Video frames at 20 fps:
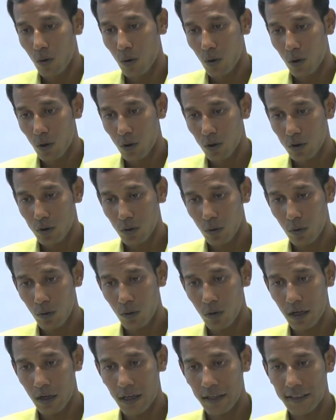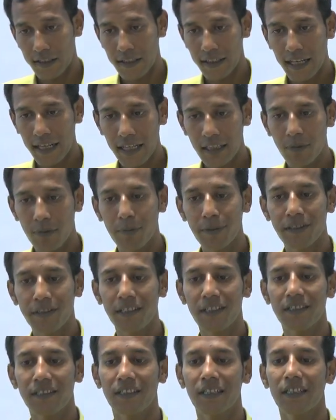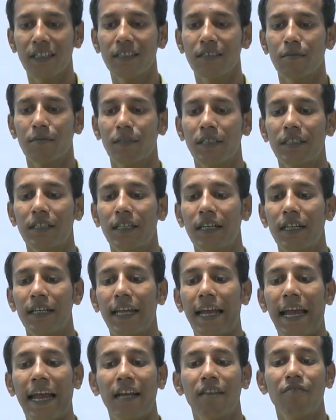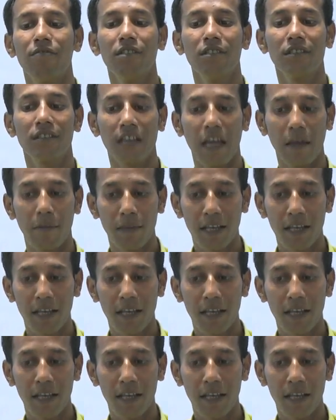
So, the next features is basically advanced timing